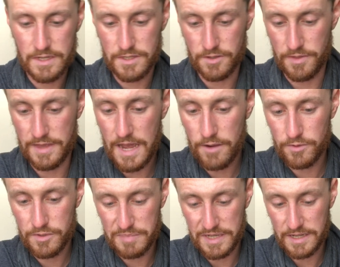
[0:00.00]
so that
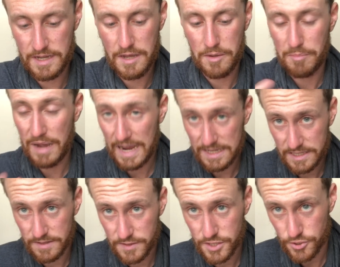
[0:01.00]
would be
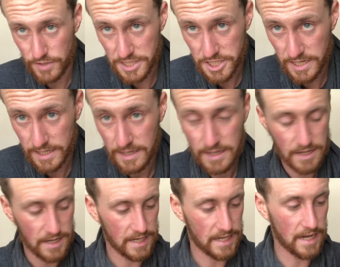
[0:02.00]
passive stretching.
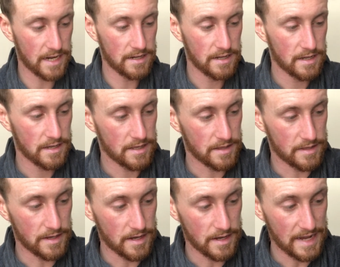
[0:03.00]
Again,
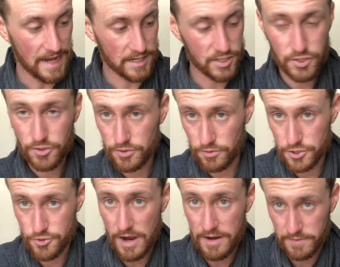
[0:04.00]
the external
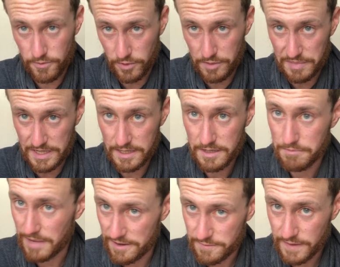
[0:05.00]
driver would be
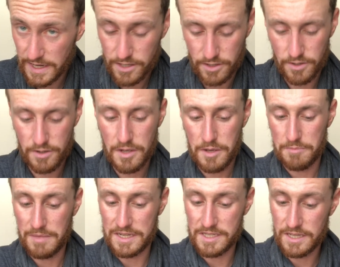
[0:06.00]
my finger,
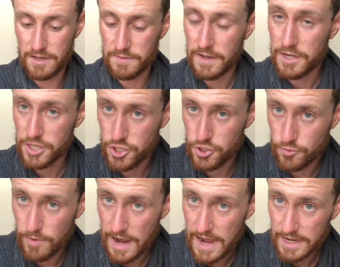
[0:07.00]
myself
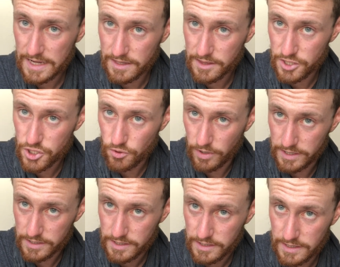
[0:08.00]
dragging the
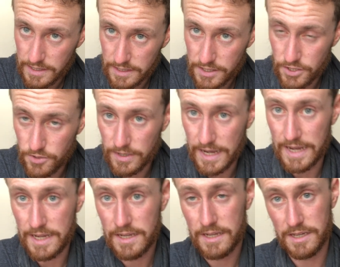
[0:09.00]
joint into
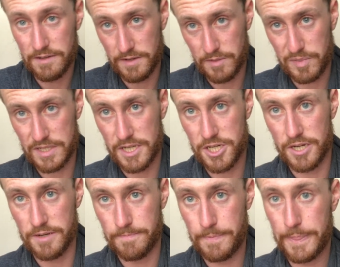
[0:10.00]
a given position,
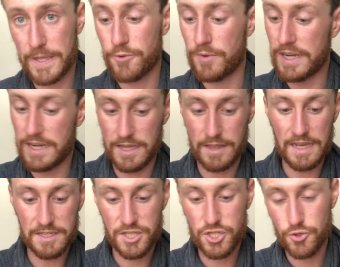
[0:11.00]
creating
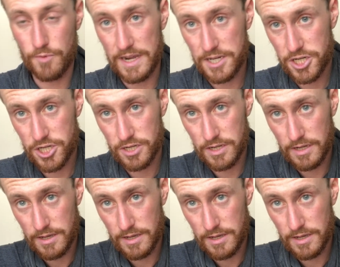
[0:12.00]
that stretch